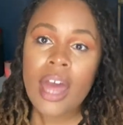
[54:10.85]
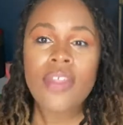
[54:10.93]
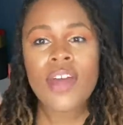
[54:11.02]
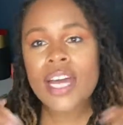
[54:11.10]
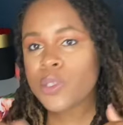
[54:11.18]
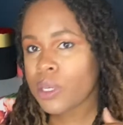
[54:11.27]

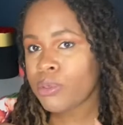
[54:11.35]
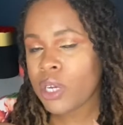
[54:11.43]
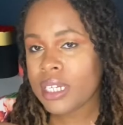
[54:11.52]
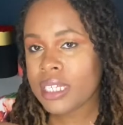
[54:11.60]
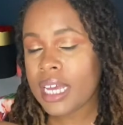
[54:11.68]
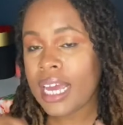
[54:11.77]
That's what I'm
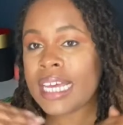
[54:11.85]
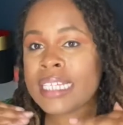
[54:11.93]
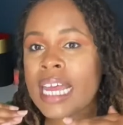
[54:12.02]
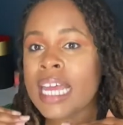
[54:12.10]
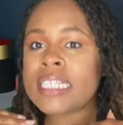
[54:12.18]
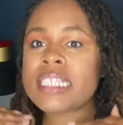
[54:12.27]
trying to say.
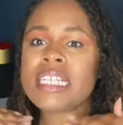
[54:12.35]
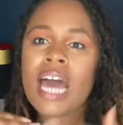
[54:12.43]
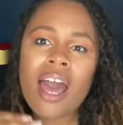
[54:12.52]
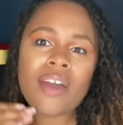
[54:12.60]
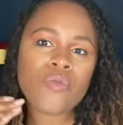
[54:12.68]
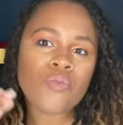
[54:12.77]
It's
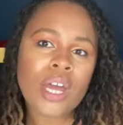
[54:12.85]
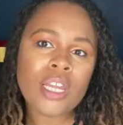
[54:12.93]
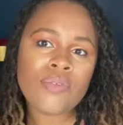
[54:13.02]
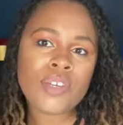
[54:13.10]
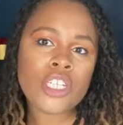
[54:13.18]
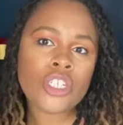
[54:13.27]
not
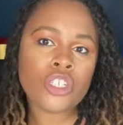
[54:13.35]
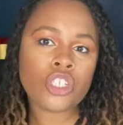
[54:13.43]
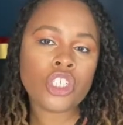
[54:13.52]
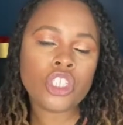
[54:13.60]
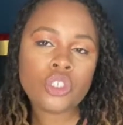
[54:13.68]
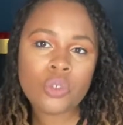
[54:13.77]
relevant to the
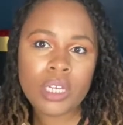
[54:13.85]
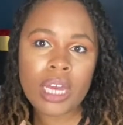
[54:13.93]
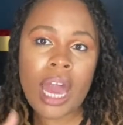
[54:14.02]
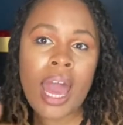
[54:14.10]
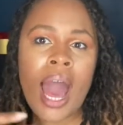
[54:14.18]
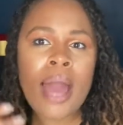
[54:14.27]
shooting.
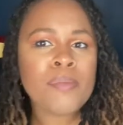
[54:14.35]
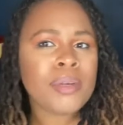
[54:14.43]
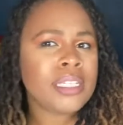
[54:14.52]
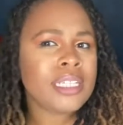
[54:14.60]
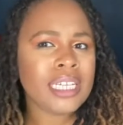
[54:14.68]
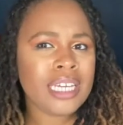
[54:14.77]
I
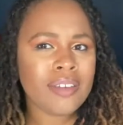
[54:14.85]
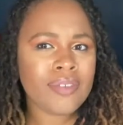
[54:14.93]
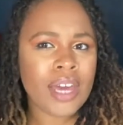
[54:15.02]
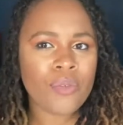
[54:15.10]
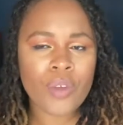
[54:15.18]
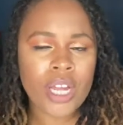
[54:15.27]
believe
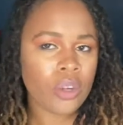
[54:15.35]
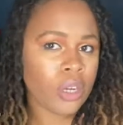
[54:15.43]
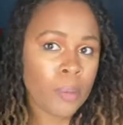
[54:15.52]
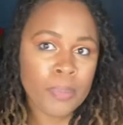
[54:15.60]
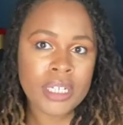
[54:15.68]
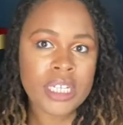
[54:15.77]
that record
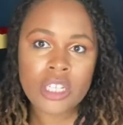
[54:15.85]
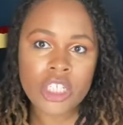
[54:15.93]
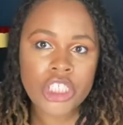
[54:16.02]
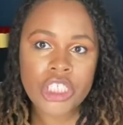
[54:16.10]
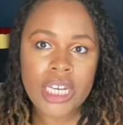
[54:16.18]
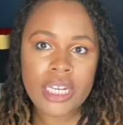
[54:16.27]
companies are
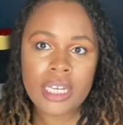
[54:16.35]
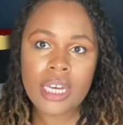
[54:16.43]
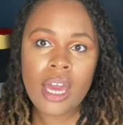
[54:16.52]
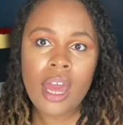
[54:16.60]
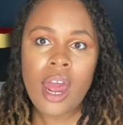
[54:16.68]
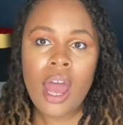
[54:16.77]
shady.
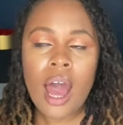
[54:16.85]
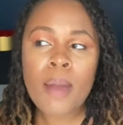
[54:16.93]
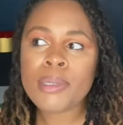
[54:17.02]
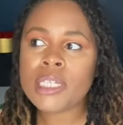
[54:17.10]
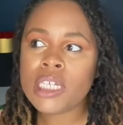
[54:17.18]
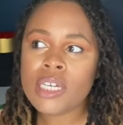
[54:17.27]
I
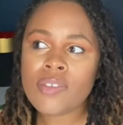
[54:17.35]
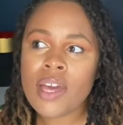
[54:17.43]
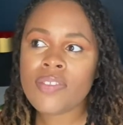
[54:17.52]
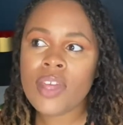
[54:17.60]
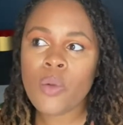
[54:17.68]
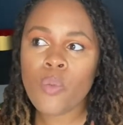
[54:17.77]
believe
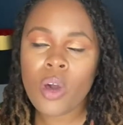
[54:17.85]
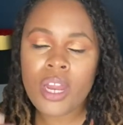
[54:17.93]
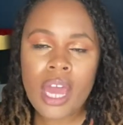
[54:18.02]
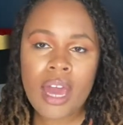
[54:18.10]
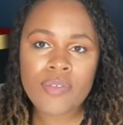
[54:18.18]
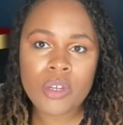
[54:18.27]
that they want to
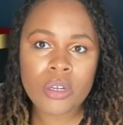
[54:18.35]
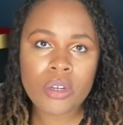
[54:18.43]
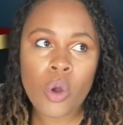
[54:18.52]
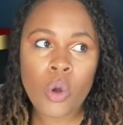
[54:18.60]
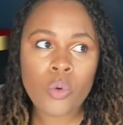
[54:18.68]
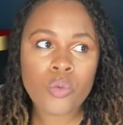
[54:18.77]
have their
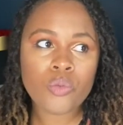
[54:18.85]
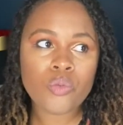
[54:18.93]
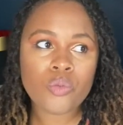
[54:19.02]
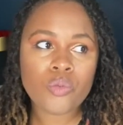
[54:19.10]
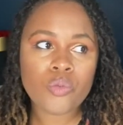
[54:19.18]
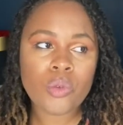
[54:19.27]

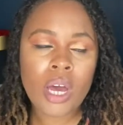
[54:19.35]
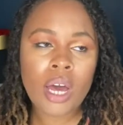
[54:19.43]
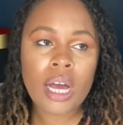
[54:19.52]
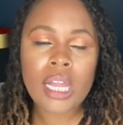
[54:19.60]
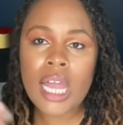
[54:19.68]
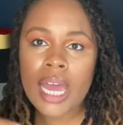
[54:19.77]
own
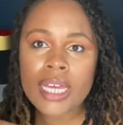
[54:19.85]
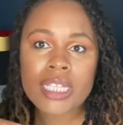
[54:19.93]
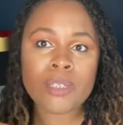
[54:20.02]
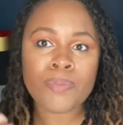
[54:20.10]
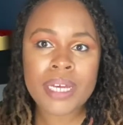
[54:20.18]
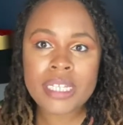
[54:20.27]

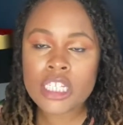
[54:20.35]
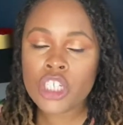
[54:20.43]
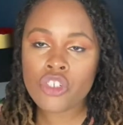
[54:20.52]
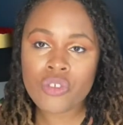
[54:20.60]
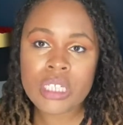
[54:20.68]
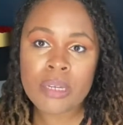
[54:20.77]
clients' best
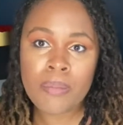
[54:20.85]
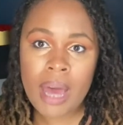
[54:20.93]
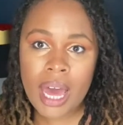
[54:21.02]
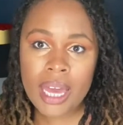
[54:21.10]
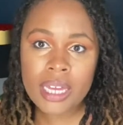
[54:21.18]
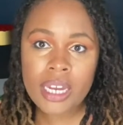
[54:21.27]
interest in
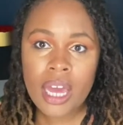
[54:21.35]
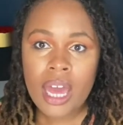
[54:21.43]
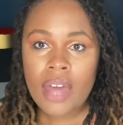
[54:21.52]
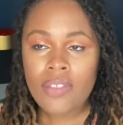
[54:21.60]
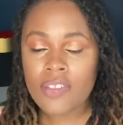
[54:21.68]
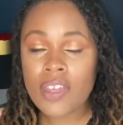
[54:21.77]
mind,
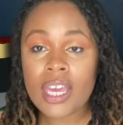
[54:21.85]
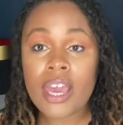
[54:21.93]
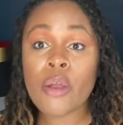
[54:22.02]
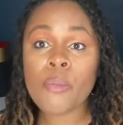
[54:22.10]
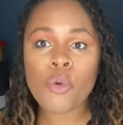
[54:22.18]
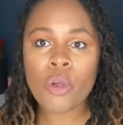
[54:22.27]
that they
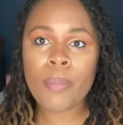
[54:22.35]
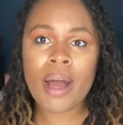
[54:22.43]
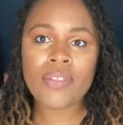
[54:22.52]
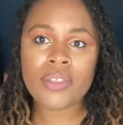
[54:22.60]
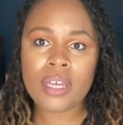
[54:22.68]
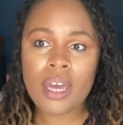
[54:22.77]
care more
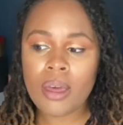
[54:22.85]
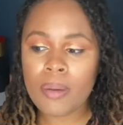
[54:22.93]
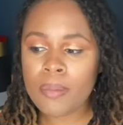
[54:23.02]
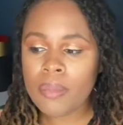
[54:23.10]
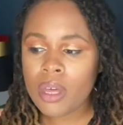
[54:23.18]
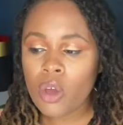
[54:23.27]
about
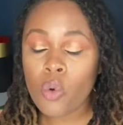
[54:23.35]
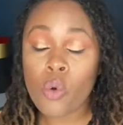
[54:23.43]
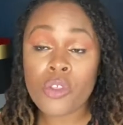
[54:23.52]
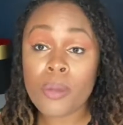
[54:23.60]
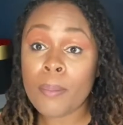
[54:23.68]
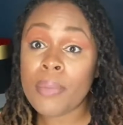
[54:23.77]
them or
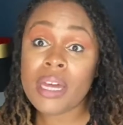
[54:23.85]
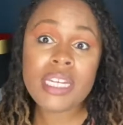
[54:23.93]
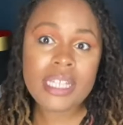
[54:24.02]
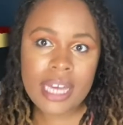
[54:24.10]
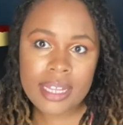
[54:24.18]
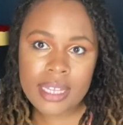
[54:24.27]
the money
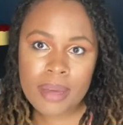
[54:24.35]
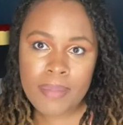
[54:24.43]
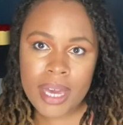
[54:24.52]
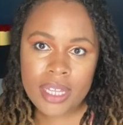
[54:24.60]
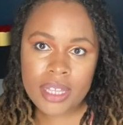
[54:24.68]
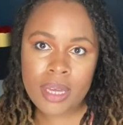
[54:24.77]
that they
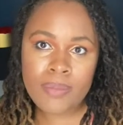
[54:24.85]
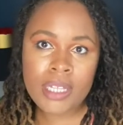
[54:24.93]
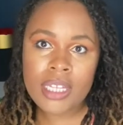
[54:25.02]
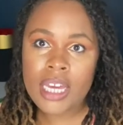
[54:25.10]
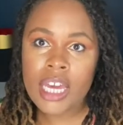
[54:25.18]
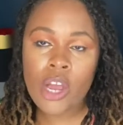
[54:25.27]
make them than
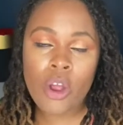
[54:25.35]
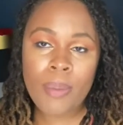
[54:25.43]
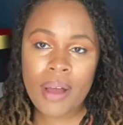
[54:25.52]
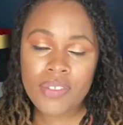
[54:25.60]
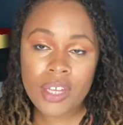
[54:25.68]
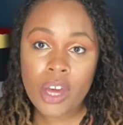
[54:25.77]
they care
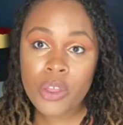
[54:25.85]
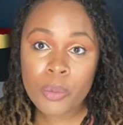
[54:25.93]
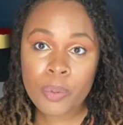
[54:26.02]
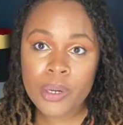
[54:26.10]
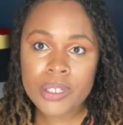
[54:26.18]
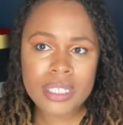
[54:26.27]
about the other
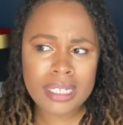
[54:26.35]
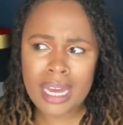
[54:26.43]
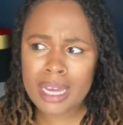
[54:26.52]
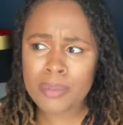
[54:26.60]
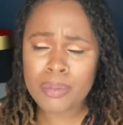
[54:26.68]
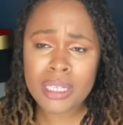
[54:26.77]
person. I
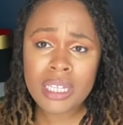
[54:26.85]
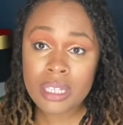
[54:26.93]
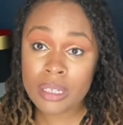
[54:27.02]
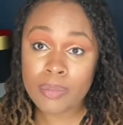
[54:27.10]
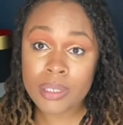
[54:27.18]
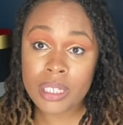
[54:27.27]

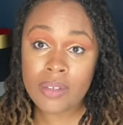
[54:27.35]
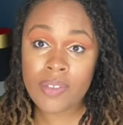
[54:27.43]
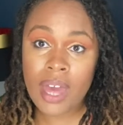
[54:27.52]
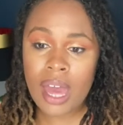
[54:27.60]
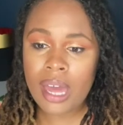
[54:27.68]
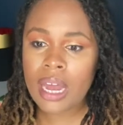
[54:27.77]
completely believe
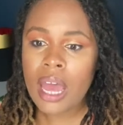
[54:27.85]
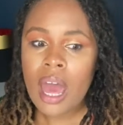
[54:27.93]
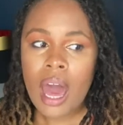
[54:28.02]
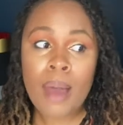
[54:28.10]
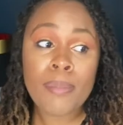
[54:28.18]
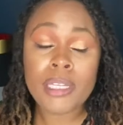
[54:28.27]
that.
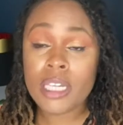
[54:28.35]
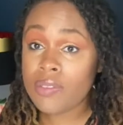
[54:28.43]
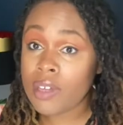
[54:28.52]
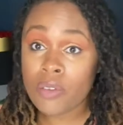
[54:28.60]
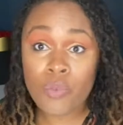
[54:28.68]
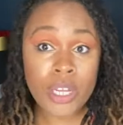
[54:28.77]
I believe
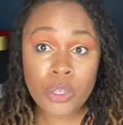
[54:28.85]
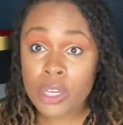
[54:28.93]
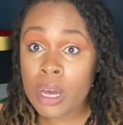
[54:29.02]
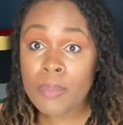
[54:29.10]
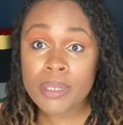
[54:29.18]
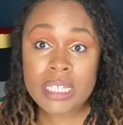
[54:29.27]
that record
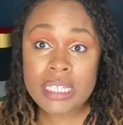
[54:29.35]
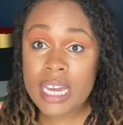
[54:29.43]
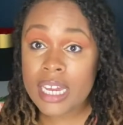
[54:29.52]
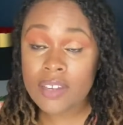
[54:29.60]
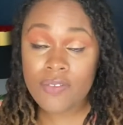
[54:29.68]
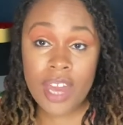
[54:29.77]
companies
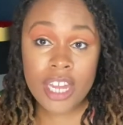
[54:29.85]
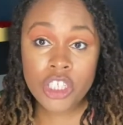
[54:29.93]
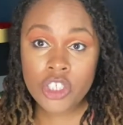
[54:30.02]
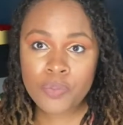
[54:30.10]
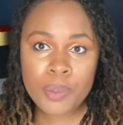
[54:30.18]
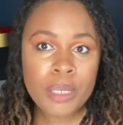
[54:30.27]
take advantage
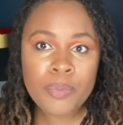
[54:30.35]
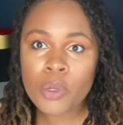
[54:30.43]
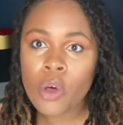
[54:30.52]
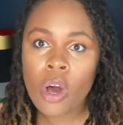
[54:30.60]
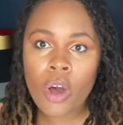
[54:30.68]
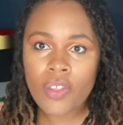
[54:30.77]
of people,
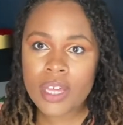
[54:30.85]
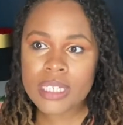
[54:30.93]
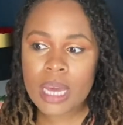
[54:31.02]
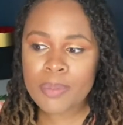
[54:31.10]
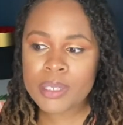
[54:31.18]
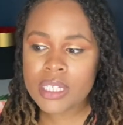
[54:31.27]
all that
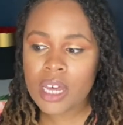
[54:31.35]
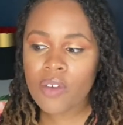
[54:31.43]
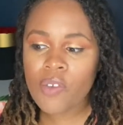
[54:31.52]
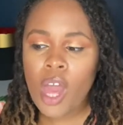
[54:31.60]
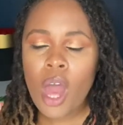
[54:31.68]
type of stuff.